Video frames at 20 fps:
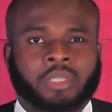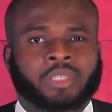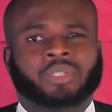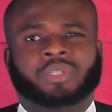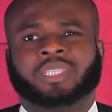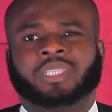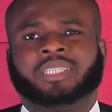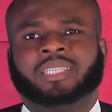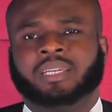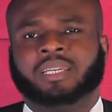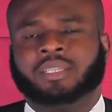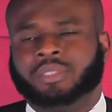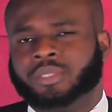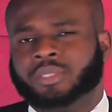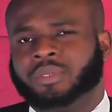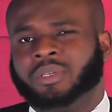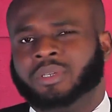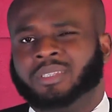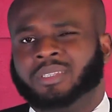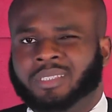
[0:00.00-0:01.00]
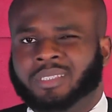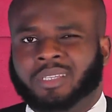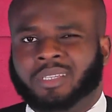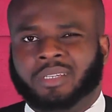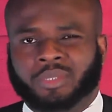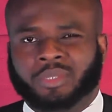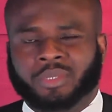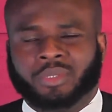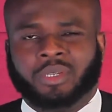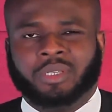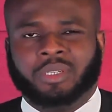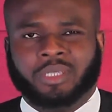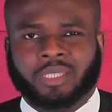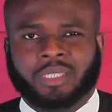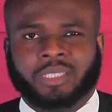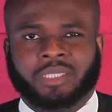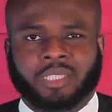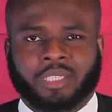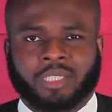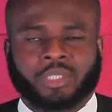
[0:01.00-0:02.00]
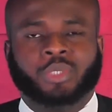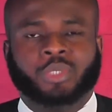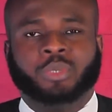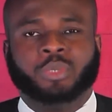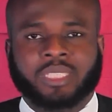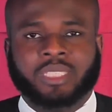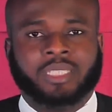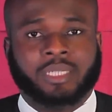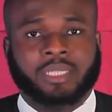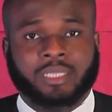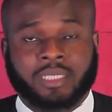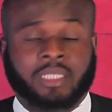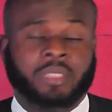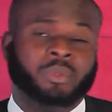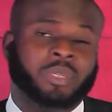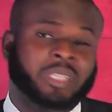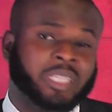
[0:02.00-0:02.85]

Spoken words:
So these are usually the two instances.